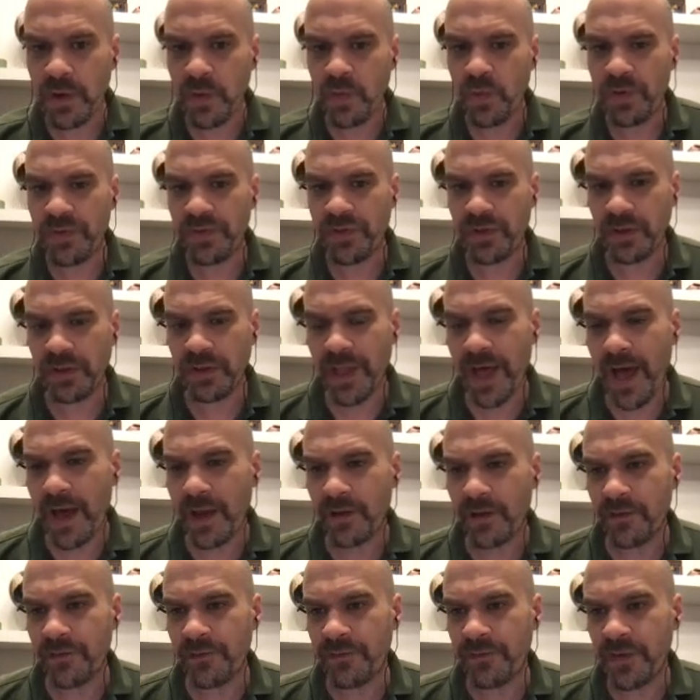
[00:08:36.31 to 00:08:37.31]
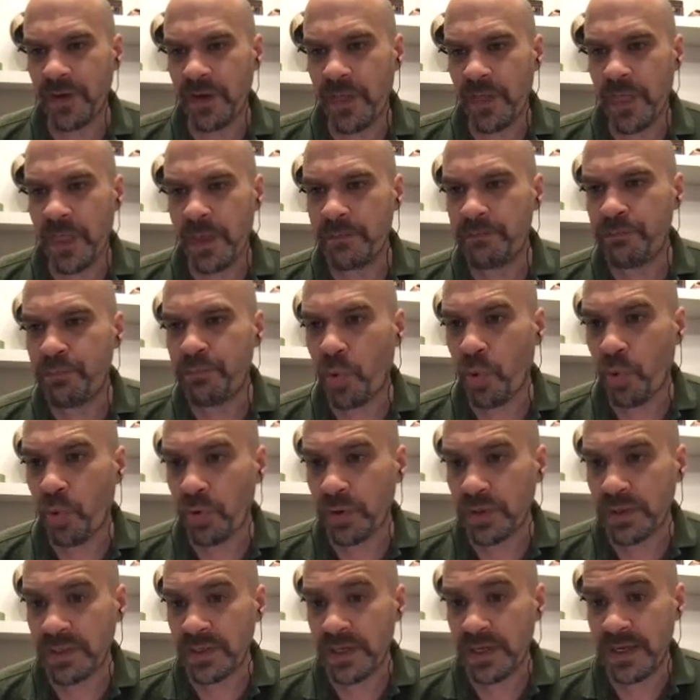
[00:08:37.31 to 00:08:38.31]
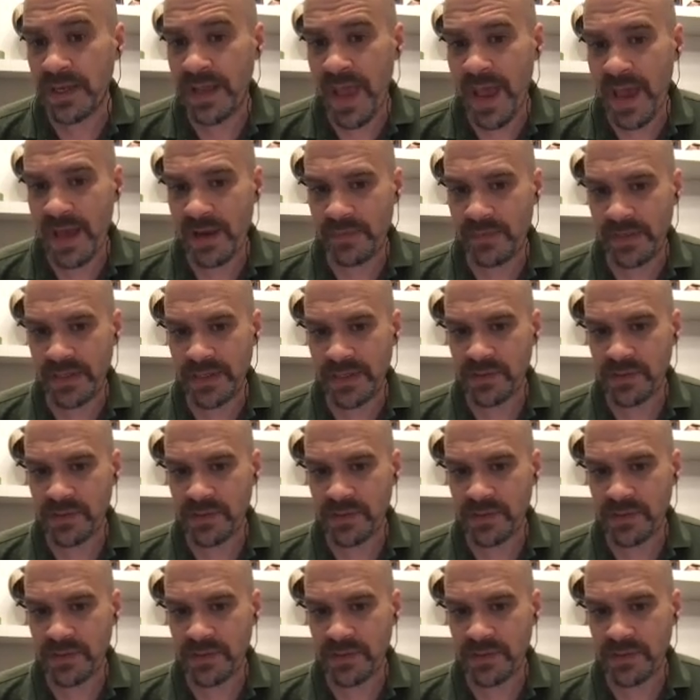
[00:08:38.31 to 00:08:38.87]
with a lot of important anatomy.